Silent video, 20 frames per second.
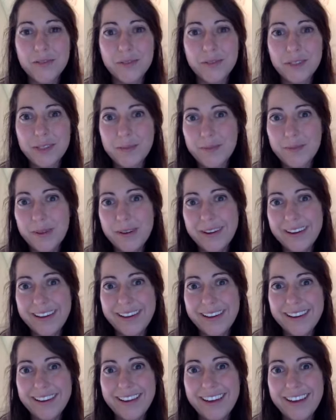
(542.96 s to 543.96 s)

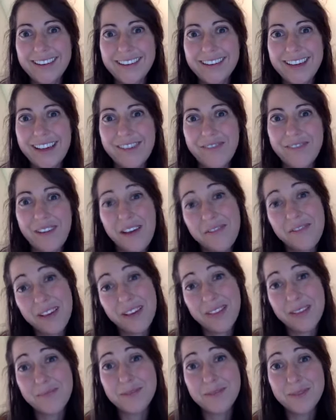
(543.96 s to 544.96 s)
spirit, and I
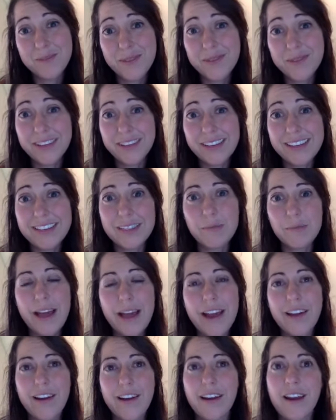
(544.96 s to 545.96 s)
found them to be really
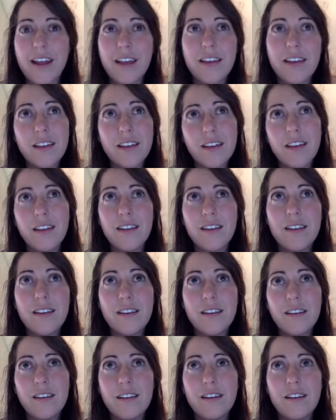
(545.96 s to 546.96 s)
inspiring.
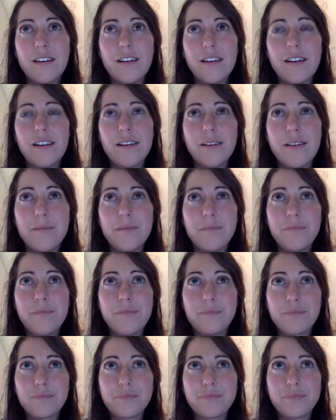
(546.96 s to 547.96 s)
Um,
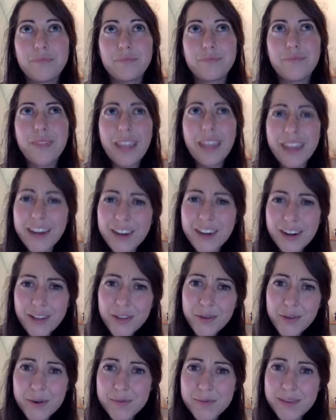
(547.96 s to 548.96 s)
and
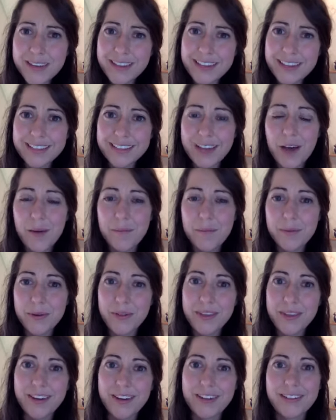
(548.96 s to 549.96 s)
another woman that's come
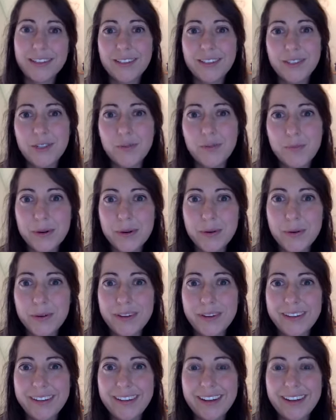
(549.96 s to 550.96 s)
both years that's super
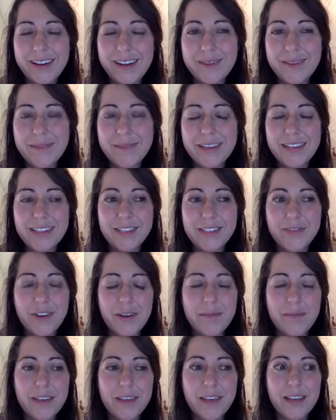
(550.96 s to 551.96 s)
cool, is
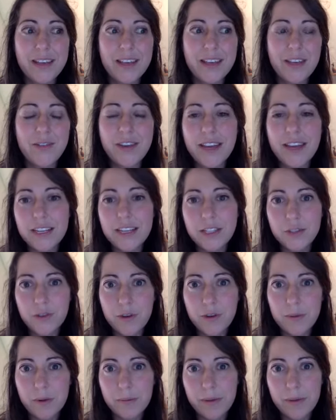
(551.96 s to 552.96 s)
from the United
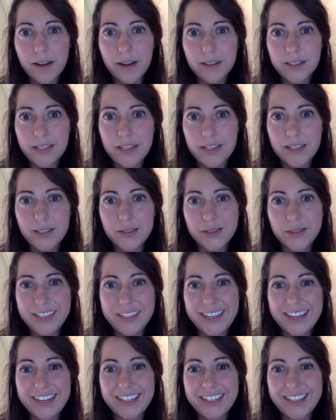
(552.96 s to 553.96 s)
Cerebral Palsy
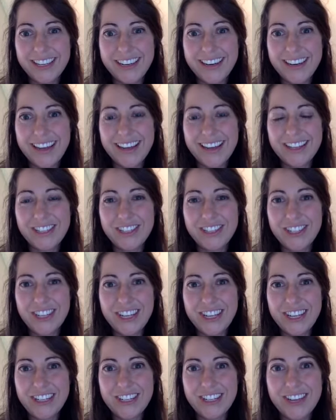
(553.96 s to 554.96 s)
Association, and
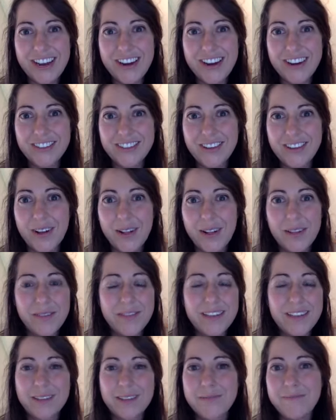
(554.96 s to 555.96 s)
she shares all of
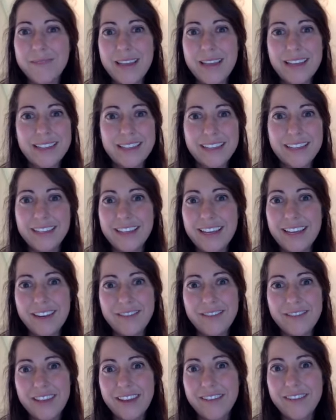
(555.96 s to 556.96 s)
these amazingly
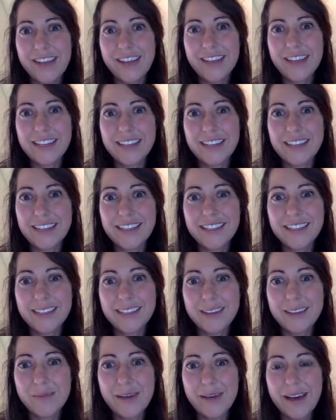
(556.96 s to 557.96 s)
innovative ideas
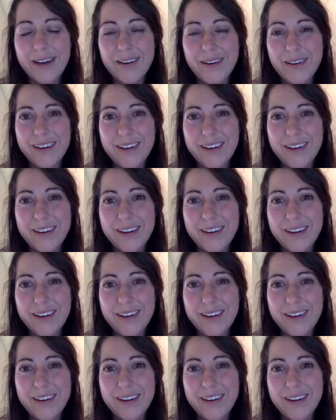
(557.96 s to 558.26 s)
about